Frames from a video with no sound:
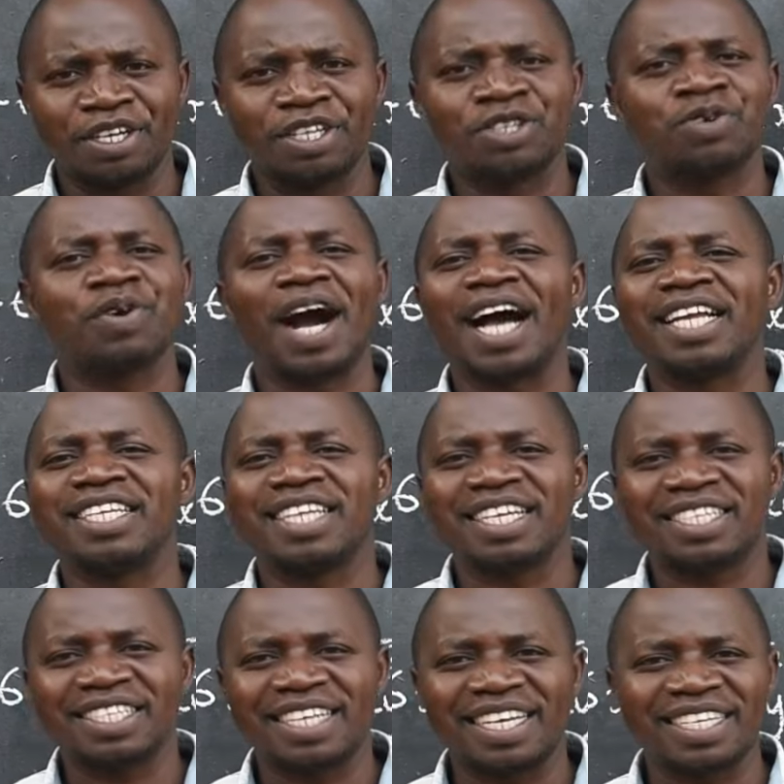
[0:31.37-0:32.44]
to
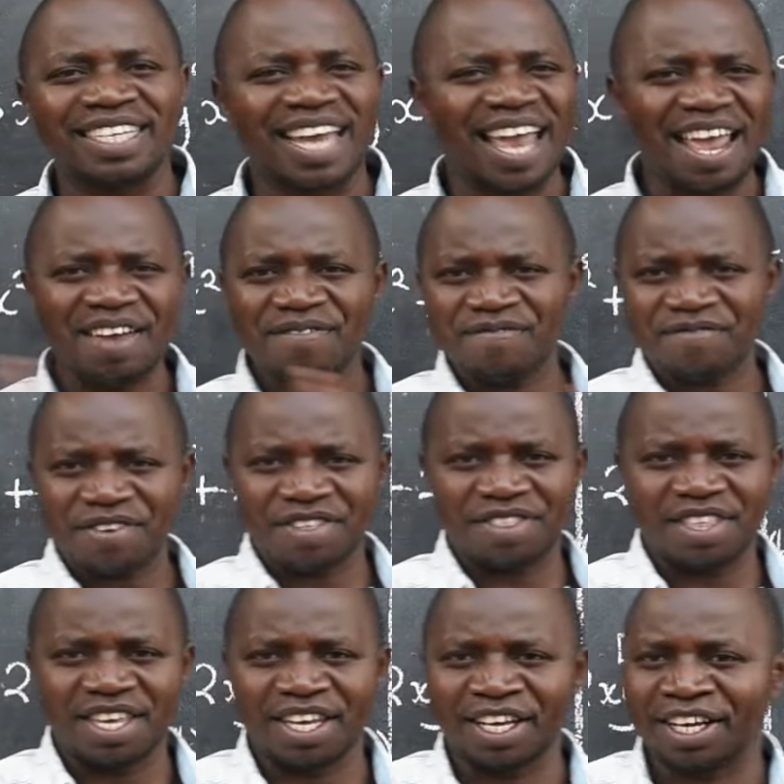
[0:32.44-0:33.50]
understand
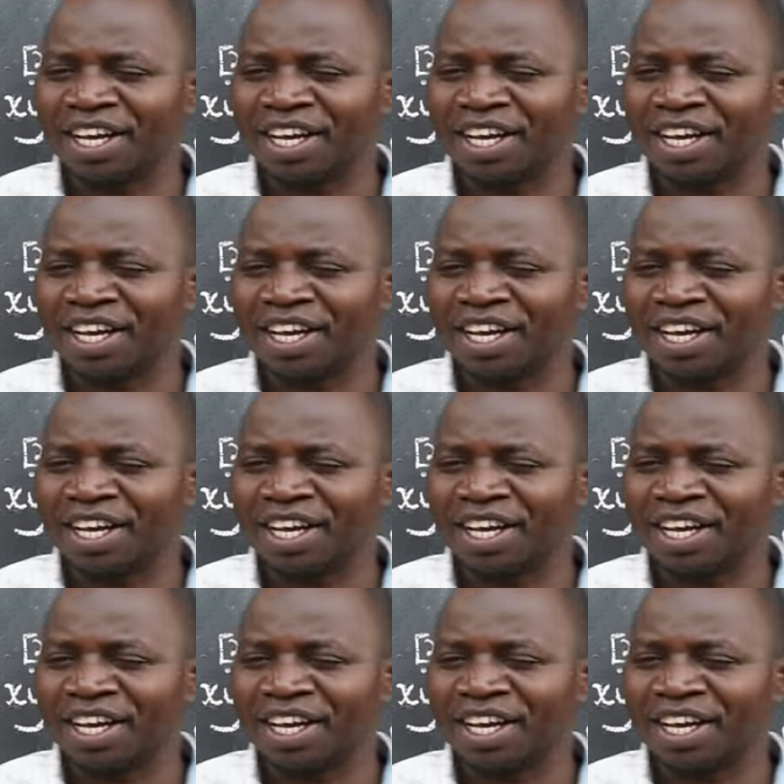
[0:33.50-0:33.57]
everything